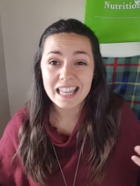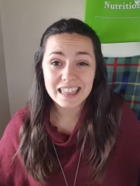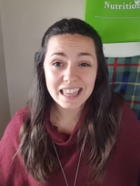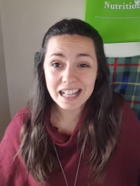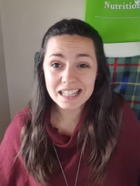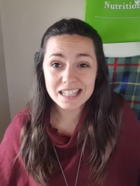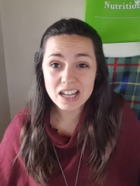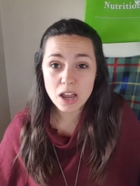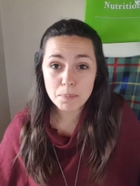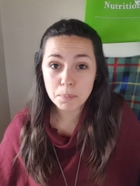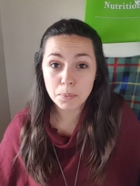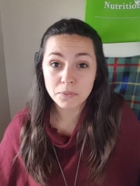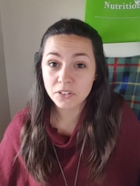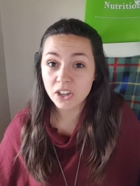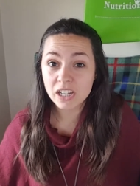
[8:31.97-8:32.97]
that's not
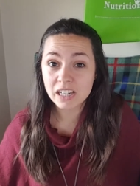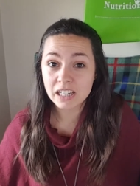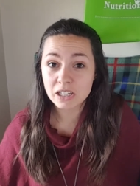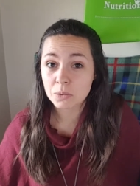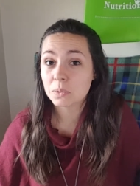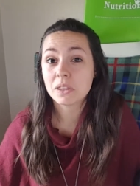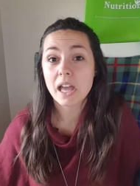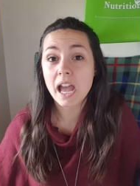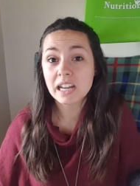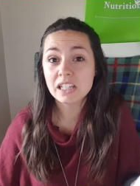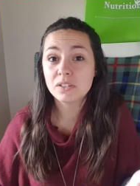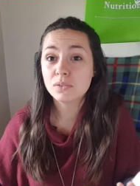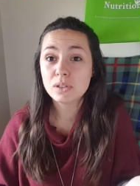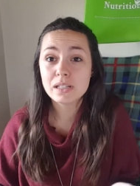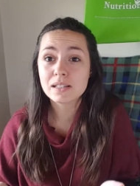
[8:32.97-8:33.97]
providing you with
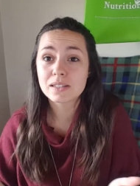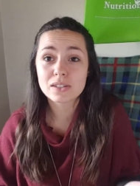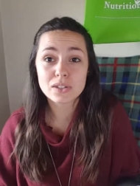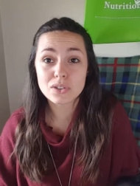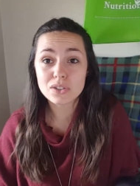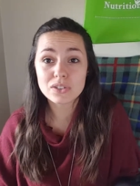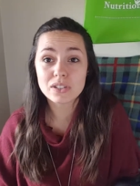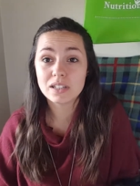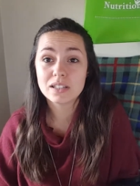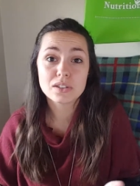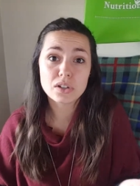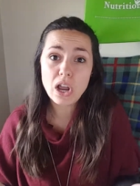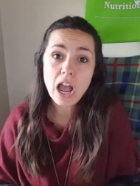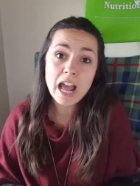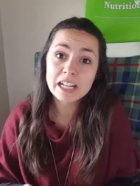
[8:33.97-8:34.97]
any real sustenance
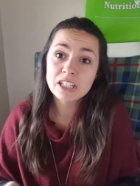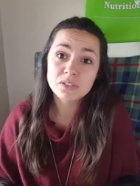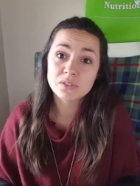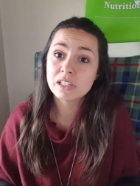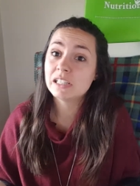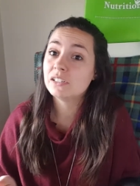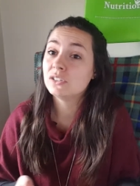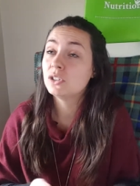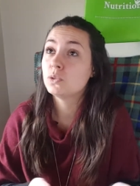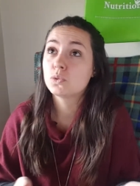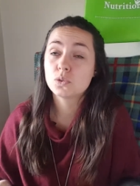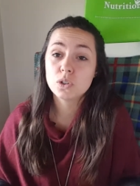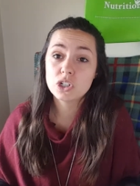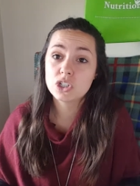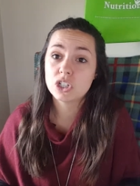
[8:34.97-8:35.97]
or any real
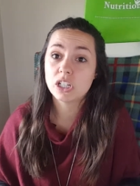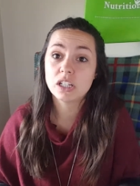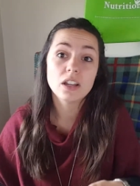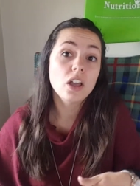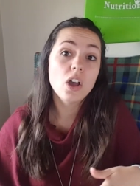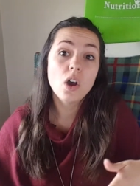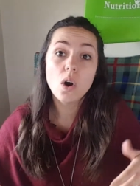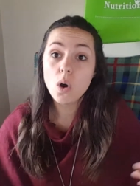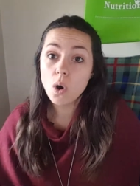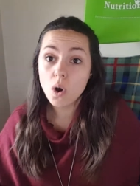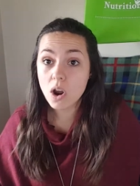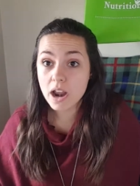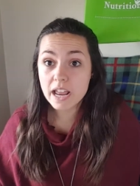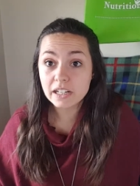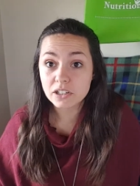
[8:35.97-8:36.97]
nutrition
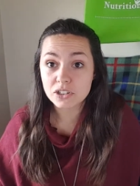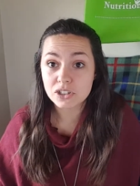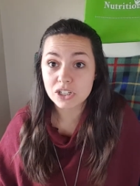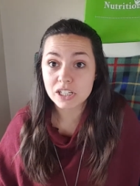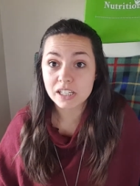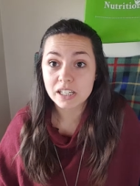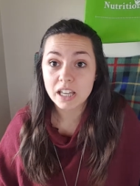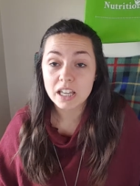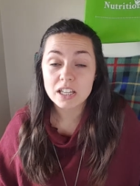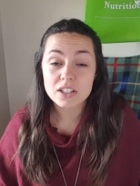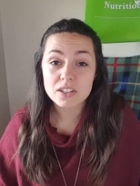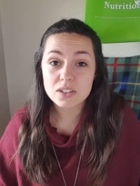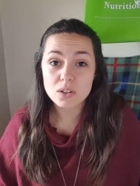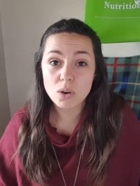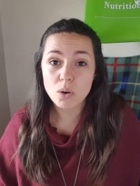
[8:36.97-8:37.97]
or energy.
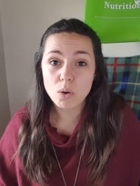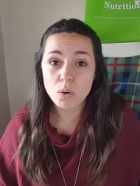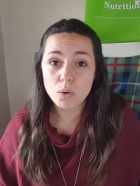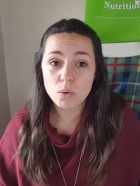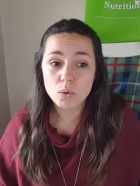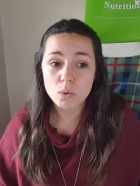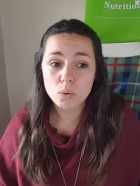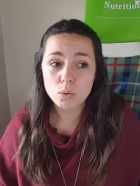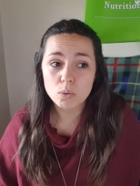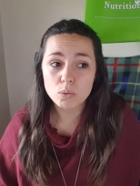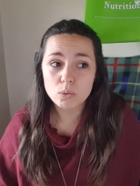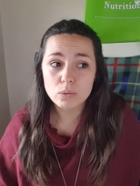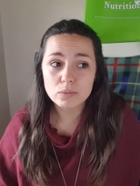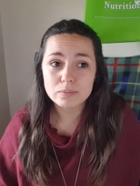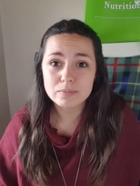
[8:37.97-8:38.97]

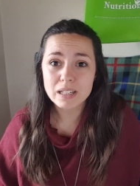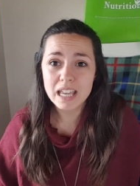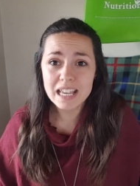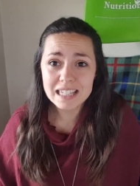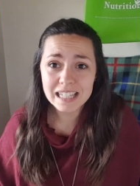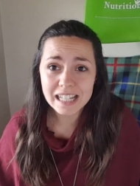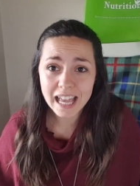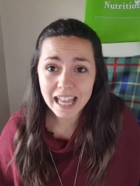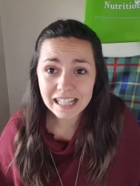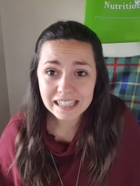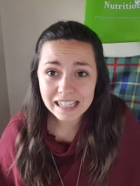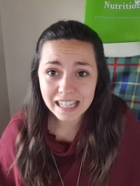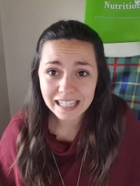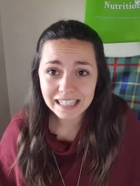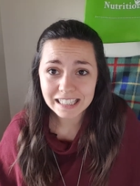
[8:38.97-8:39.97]
So, is it
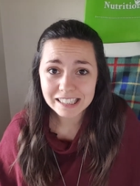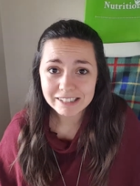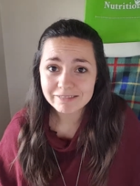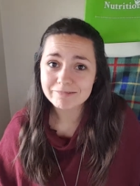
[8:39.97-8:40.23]
healthy?